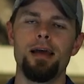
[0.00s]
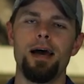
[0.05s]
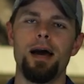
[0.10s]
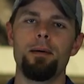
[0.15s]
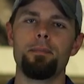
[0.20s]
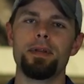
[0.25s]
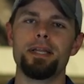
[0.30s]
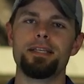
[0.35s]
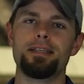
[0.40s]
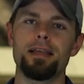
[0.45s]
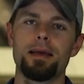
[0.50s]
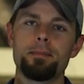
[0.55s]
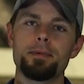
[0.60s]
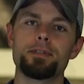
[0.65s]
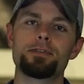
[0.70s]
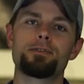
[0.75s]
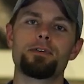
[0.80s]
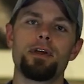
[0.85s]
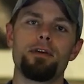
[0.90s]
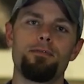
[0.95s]
I'm gonna
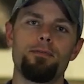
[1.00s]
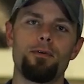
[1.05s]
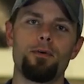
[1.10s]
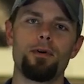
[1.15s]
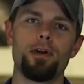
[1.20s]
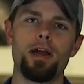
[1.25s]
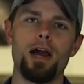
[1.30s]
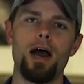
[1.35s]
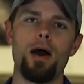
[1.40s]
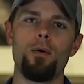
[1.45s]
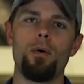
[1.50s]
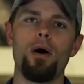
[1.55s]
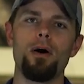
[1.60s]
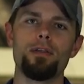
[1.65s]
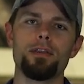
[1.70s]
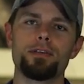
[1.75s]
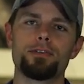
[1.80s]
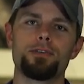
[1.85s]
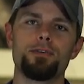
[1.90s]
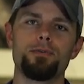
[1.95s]
demonstrate for you how all
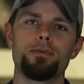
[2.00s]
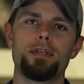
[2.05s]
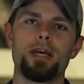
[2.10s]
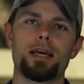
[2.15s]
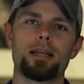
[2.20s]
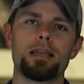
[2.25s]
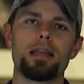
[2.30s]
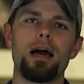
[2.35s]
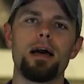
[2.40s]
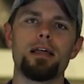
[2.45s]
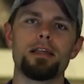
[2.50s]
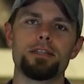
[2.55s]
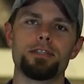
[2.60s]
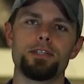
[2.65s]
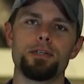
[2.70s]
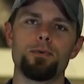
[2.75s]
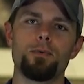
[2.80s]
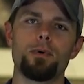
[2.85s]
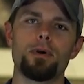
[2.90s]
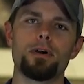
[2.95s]
this new
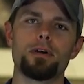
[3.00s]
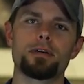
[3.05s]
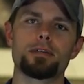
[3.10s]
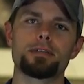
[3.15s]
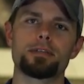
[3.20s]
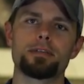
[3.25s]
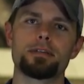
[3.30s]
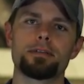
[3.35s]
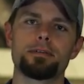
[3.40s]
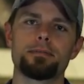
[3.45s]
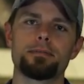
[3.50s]
technology works.